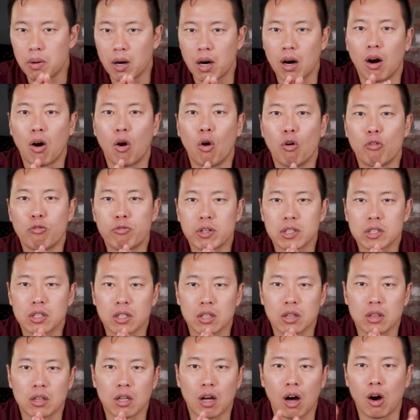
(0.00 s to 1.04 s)
but over the
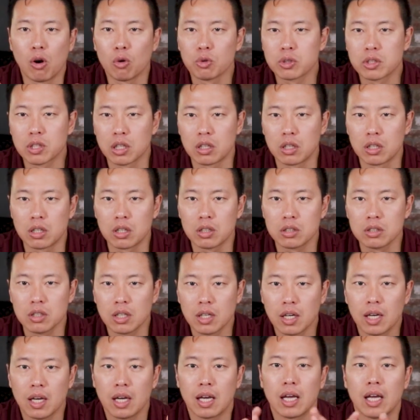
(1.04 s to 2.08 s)
long term,
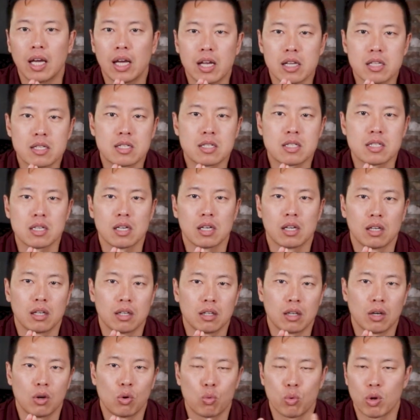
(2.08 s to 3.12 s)
it's
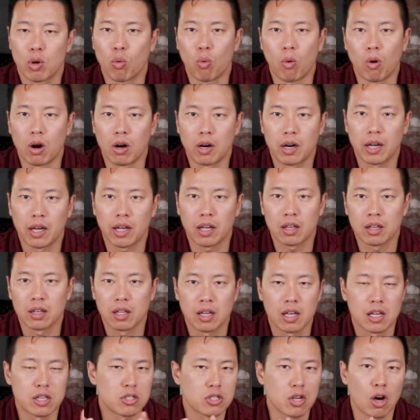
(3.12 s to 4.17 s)
rewarding.
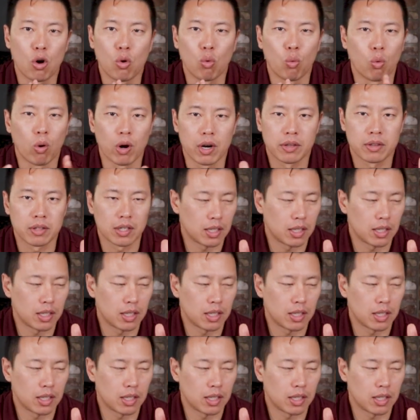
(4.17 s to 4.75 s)
It's all worth